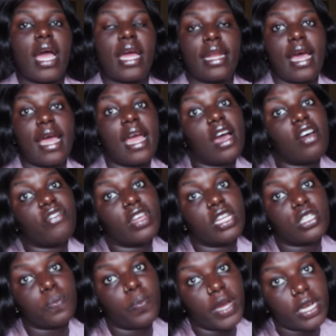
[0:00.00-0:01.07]
and i
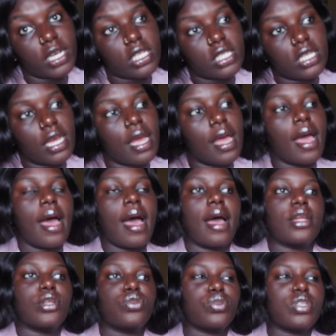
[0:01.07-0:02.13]
haven't packed
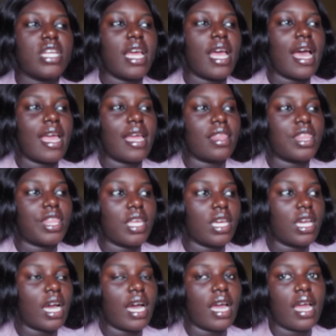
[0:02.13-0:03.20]
today i
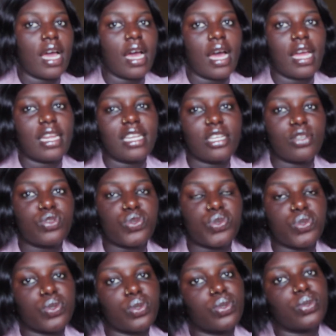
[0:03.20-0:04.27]
think i i need
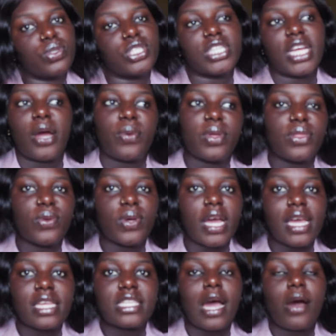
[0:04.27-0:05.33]
to share with you guys